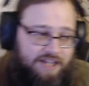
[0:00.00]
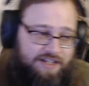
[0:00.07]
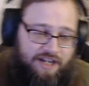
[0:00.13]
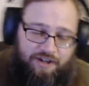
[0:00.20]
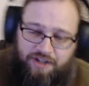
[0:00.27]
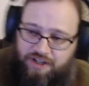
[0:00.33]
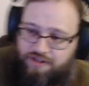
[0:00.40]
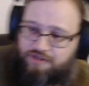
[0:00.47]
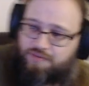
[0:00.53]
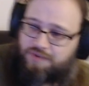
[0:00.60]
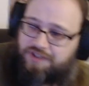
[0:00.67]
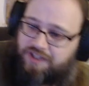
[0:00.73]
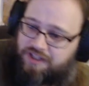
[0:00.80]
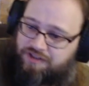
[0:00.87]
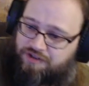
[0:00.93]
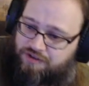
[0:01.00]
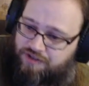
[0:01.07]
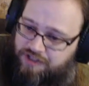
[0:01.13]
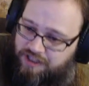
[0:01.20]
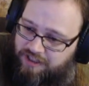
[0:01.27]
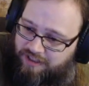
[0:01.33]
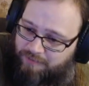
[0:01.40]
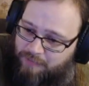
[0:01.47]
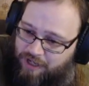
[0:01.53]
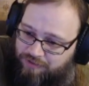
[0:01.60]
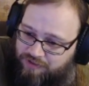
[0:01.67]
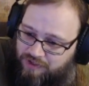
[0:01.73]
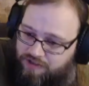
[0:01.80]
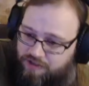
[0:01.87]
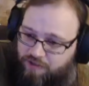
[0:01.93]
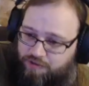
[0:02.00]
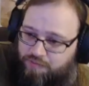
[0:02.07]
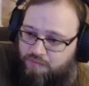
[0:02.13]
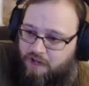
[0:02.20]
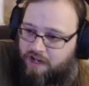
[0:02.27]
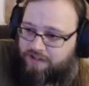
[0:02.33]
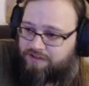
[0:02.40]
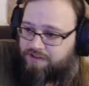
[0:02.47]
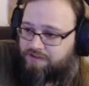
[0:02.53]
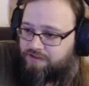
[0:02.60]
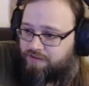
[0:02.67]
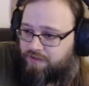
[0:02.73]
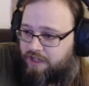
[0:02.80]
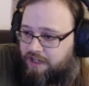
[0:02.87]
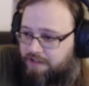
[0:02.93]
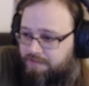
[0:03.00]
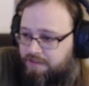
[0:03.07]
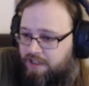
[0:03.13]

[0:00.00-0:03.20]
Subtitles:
Now, here's what's interesting about these loot boxes, okay?